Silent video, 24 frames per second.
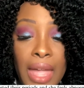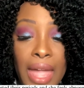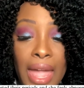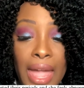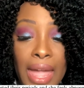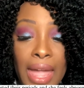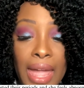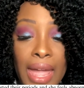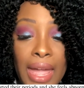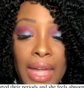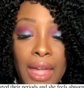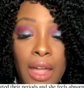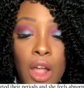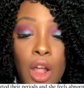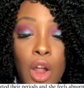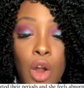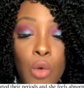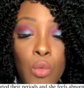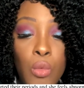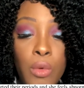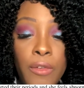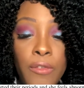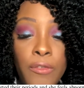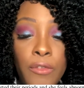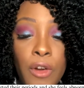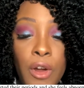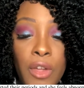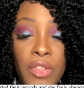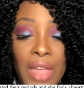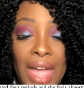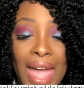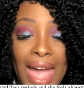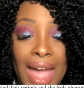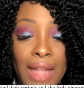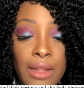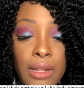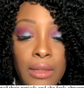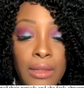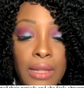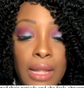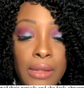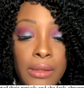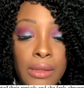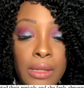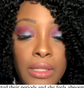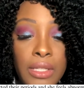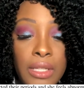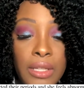A, Refer the
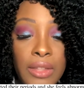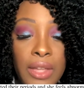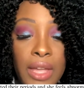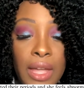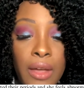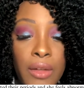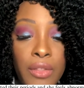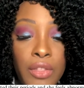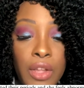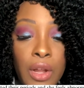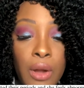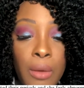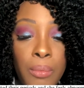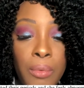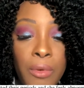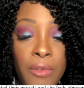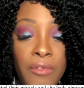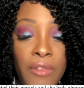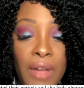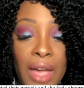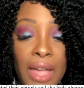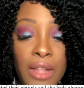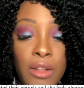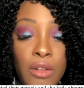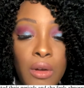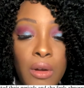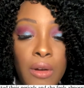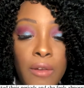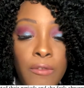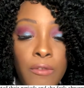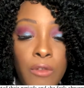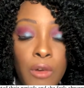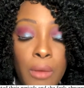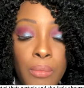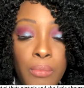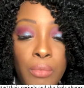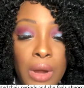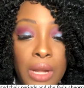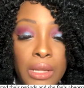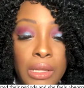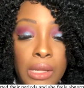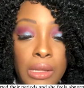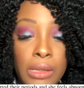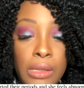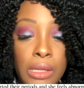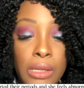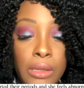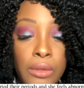adolescent to the healthcare provider for a
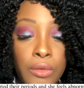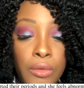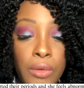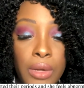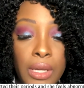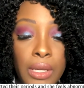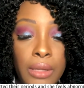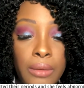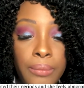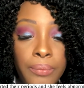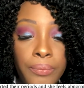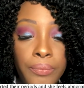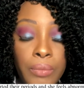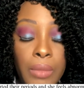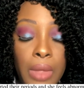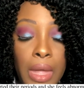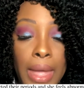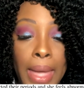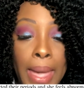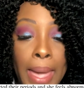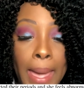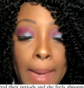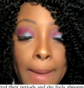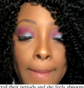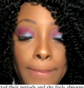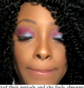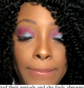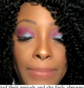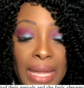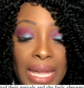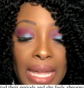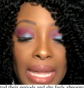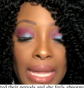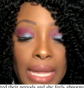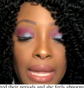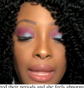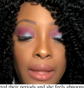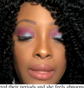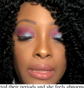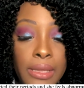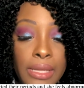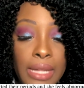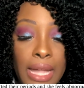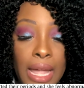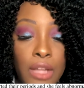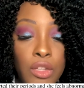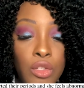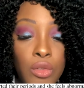pregnancy screen. B,
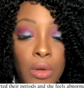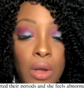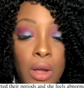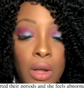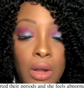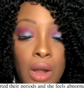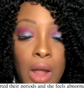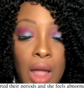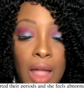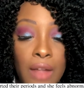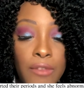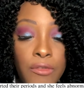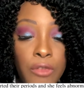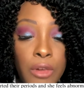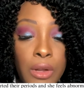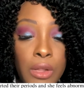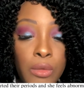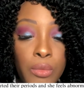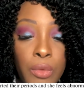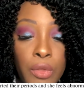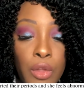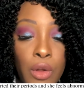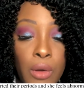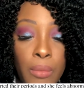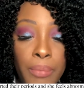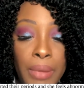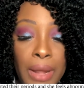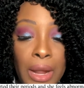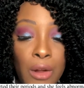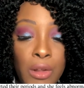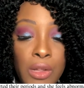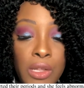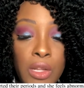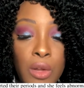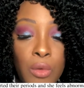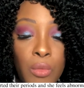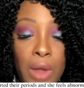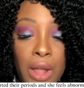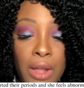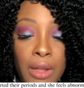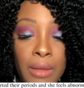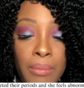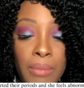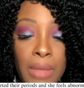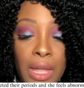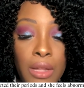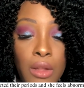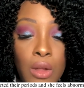schedule a conference with her parents to
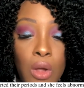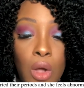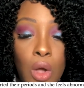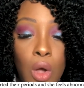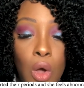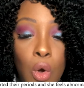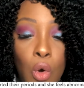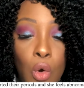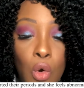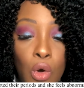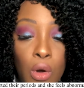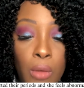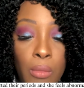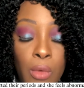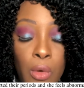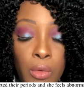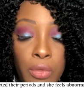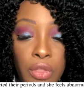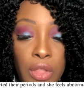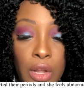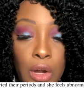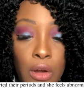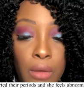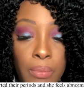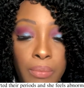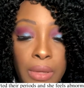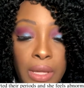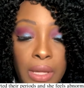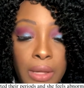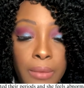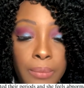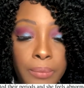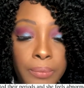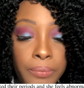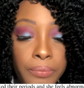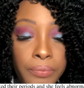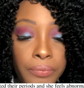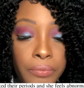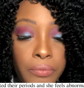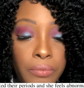recommend hormone therapy.